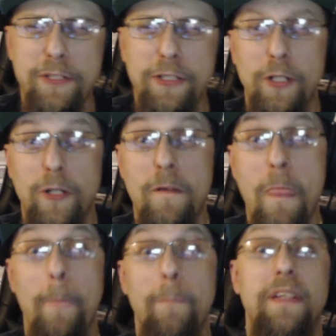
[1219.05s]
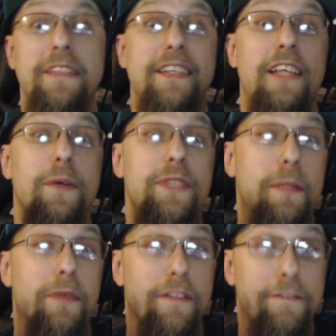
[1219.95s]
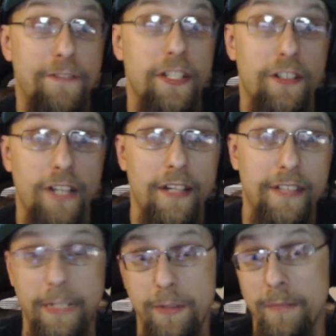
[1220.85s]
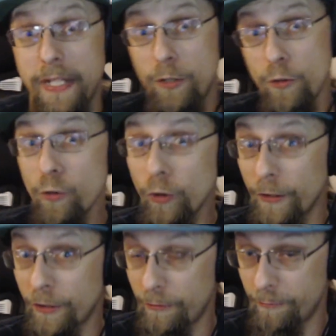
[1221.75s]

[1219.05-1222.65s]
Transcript: so until I was able to figure out that it was my cooler